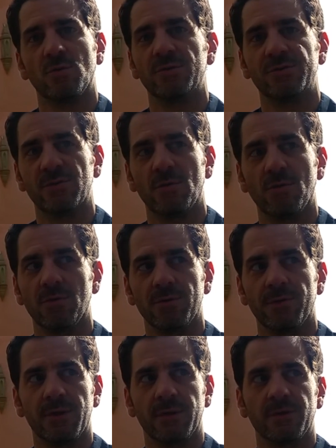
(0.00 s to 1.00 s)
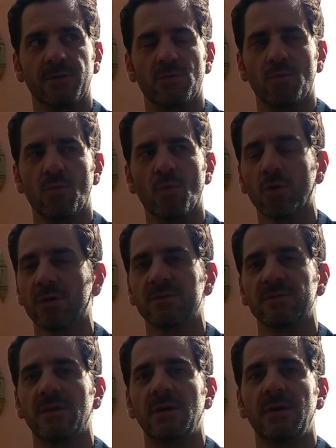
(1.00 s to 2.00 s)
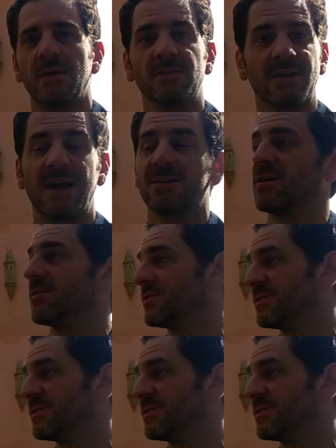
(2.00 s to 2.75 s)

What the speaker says: old soul and works his ass off.